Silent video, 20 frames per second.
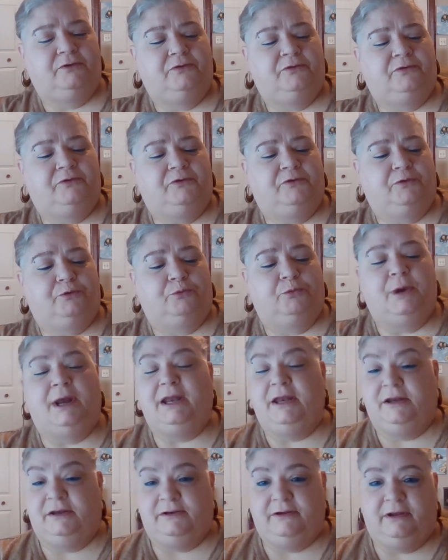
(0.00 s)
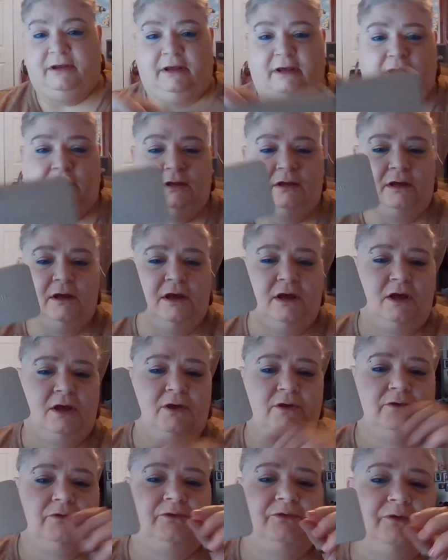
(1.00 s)
Serenity.
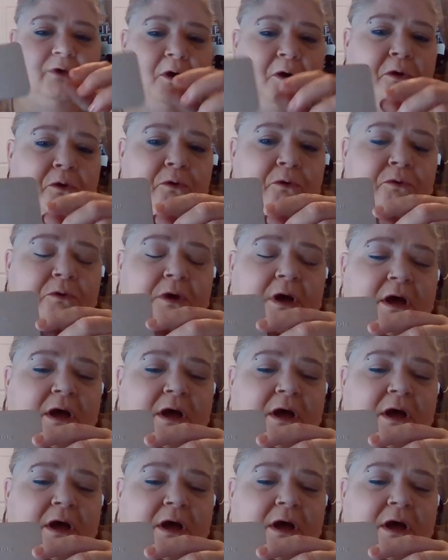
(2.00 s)
So